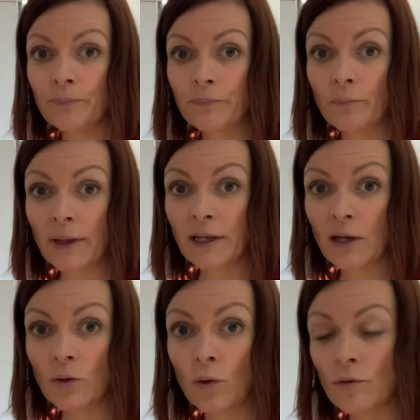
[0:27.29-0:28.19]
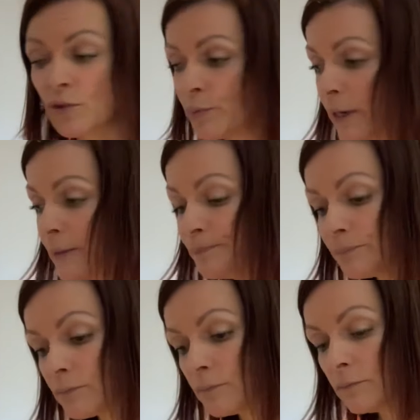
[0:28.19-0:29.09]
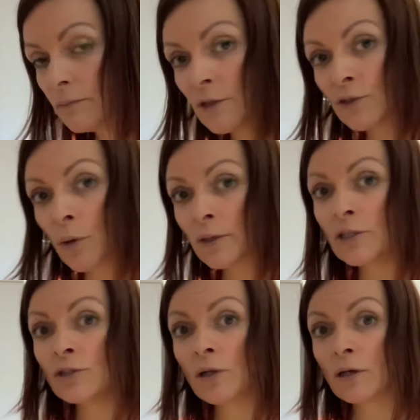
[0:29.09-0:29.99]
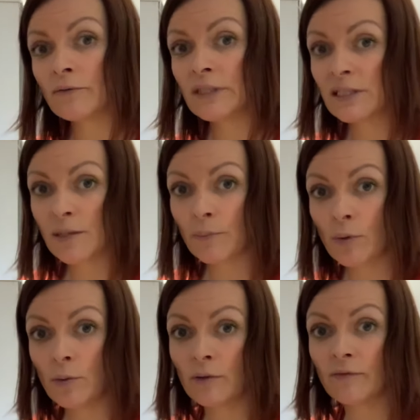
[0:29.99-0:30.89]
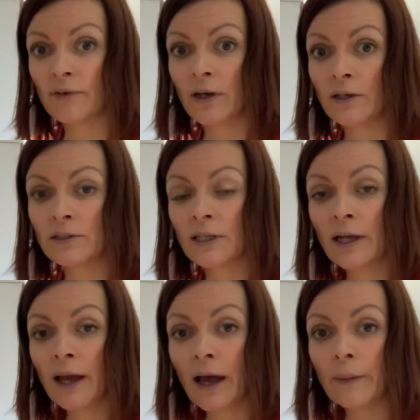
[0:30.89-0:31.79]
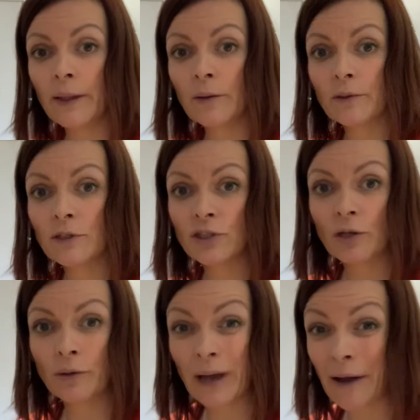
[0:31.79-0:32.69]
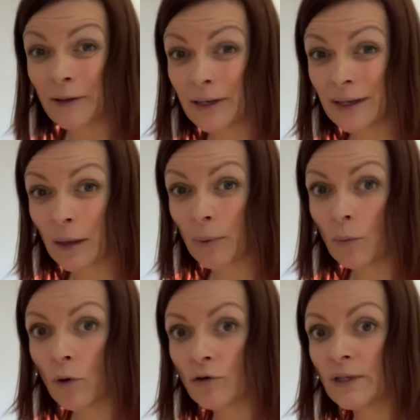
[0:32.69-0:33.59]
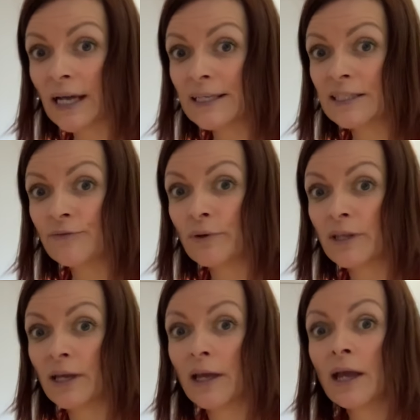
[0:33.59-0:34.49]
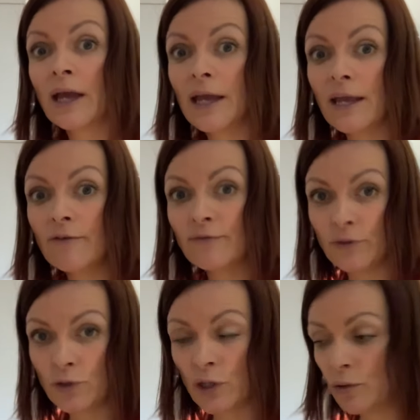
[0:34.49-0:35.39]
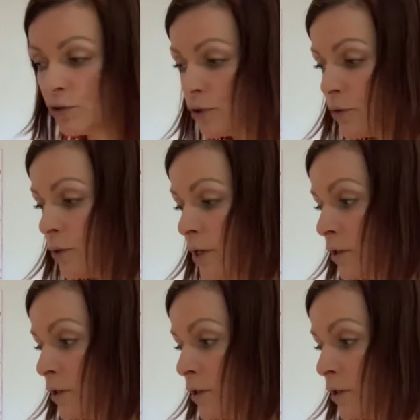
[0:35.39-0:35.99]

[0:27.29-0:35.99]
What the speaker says: making an aura spray. So I'm going to do like a really simple one first, and then I'm going to show you how you can get a bit more creative with it if you choose to.